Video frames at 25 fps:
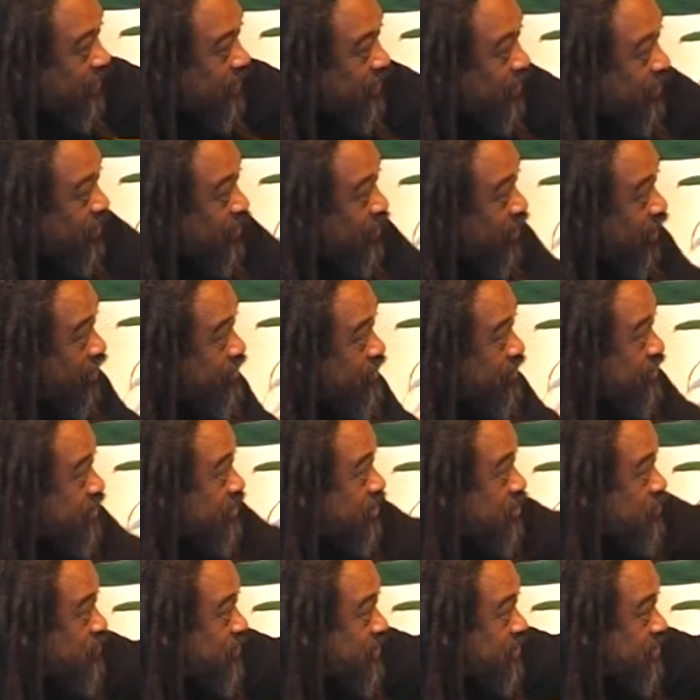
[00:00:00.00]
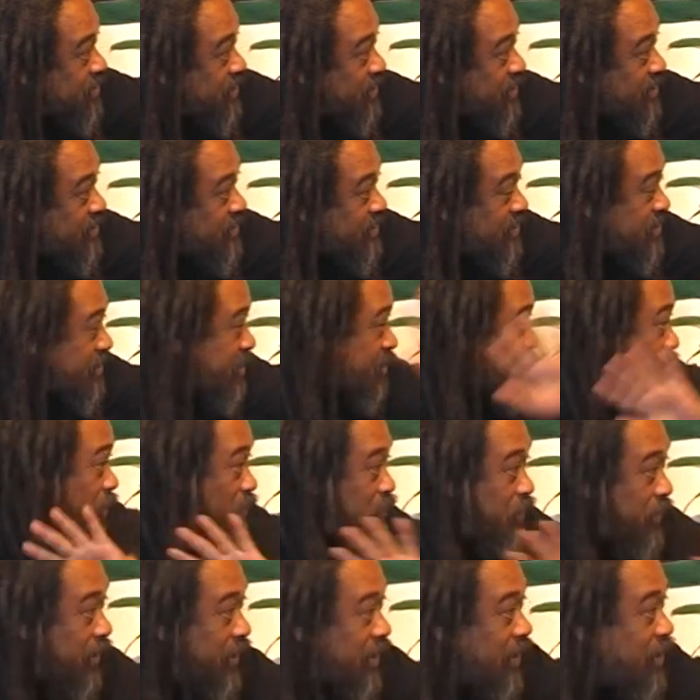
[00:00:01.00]
And the consciousness which sees this is
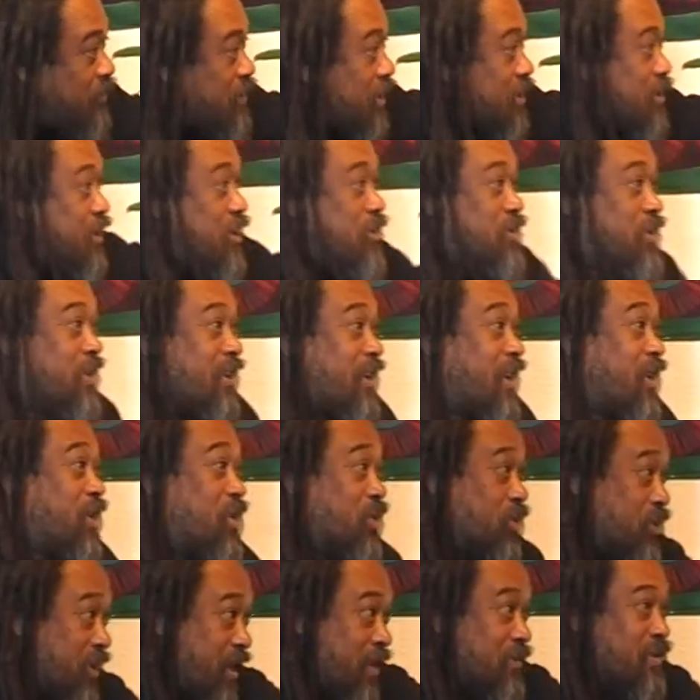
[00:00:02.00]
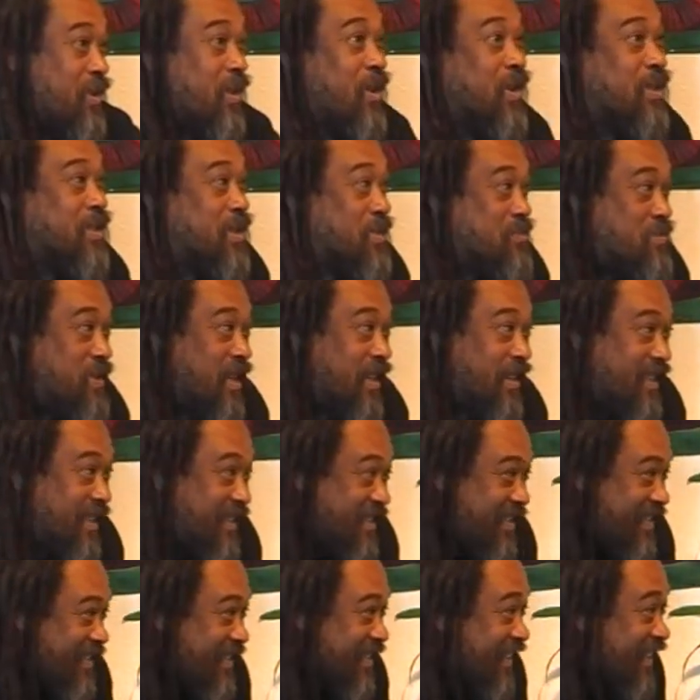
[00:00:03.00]
completely immaterial. You're going to have to contemplate
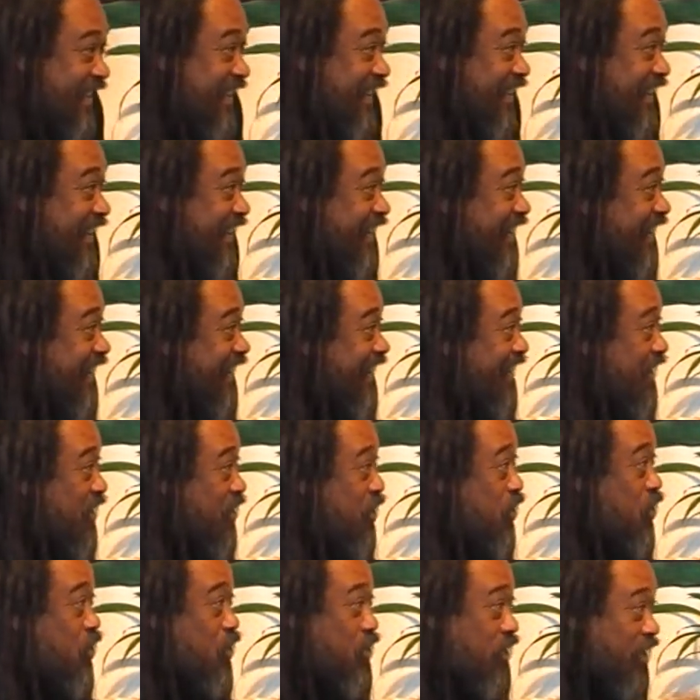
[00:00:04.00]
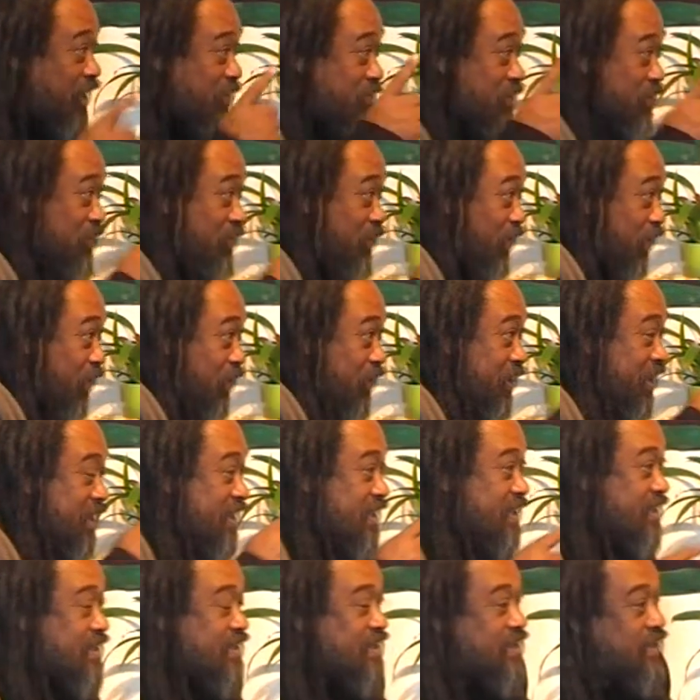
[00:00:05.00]
this. You're going to have to follow
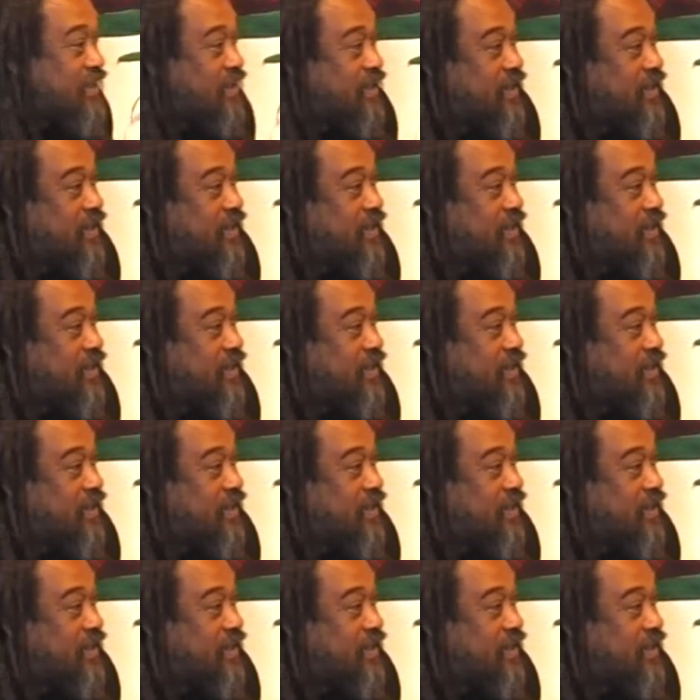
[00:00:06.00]
this.